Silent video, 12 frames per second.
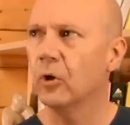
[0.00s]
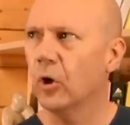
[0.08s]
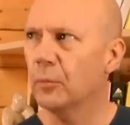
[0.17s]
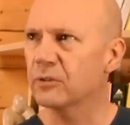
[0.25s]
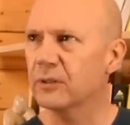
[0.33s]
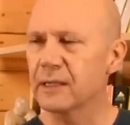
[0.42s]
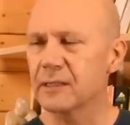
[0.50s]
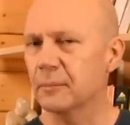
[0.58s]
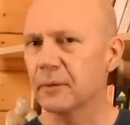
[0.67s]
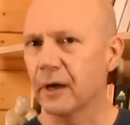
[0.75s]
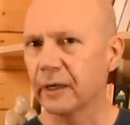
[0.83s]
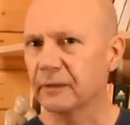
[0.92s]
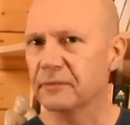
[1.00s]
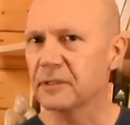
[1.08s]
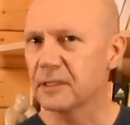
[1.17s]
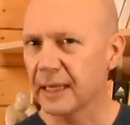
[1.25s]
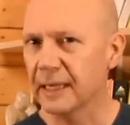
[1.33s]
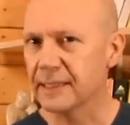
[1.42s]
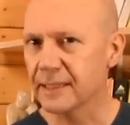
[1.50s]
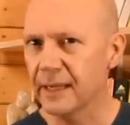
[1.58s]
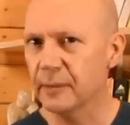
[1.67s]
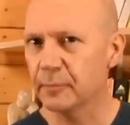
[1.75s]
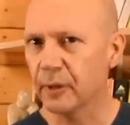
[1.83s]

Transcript: almost like some kind of state aid